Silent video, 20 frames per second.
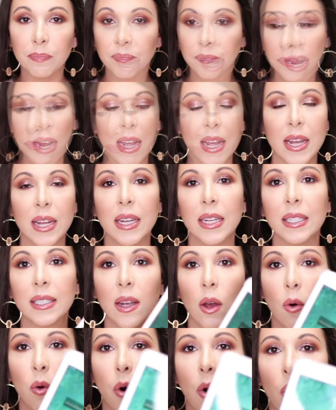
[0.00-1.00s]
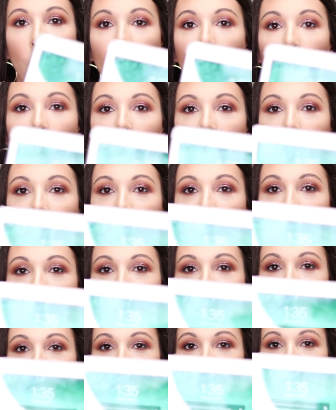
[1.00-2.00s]
It is
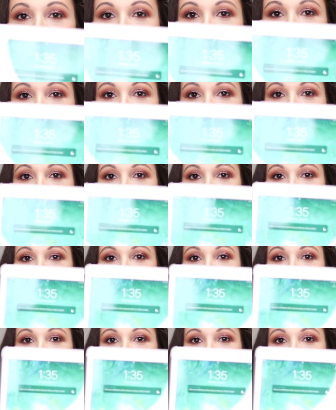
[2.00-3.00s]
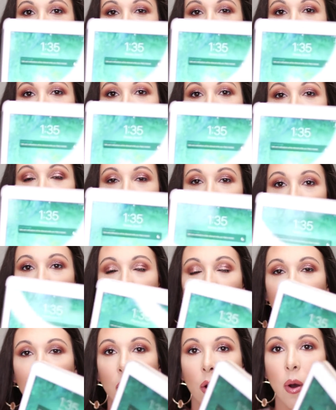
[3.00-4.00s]
1:35 now, so I'm
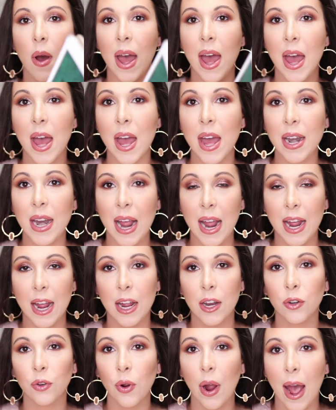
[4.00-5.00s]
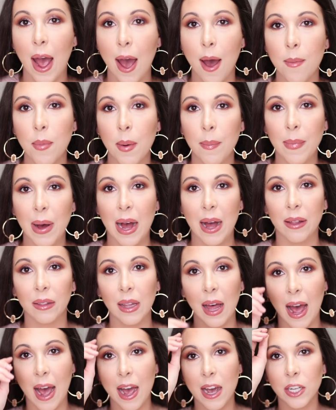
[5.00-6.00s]
going to go ahead and grab my
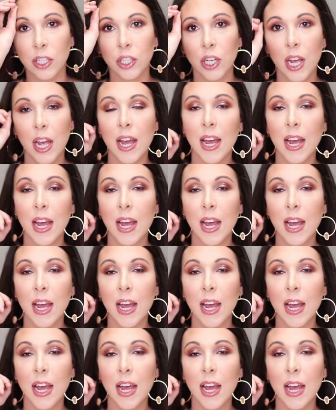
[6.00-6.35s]
lash